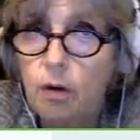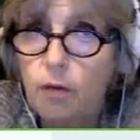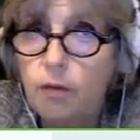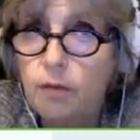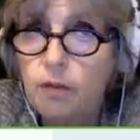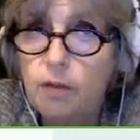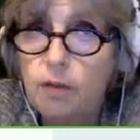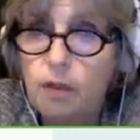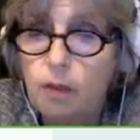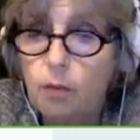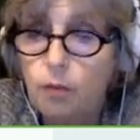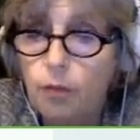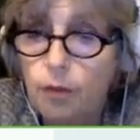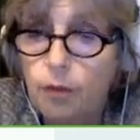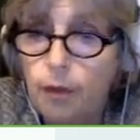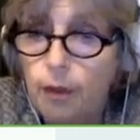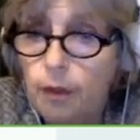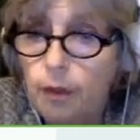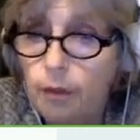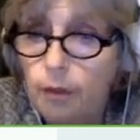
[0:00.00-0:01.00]
are the
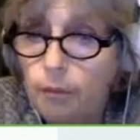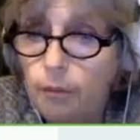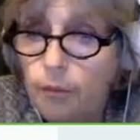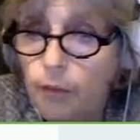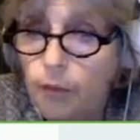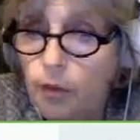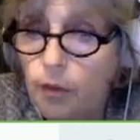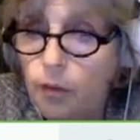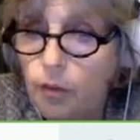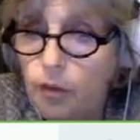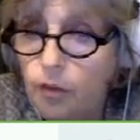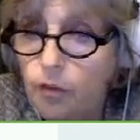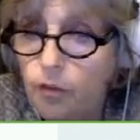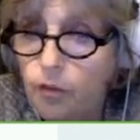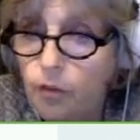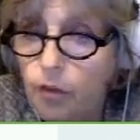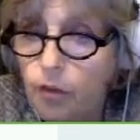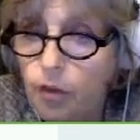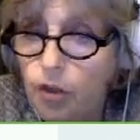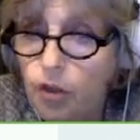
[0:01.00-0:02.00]
same meridian. They don't
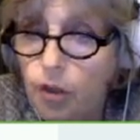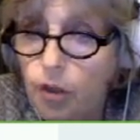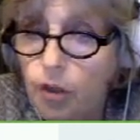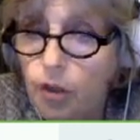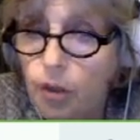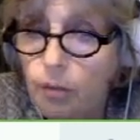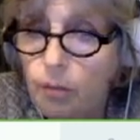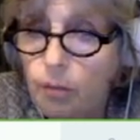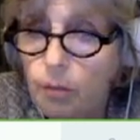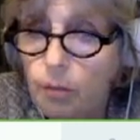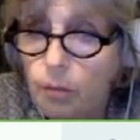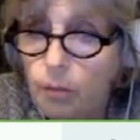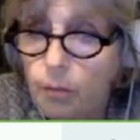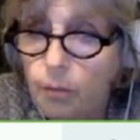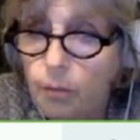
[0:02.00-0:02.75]
differentiate.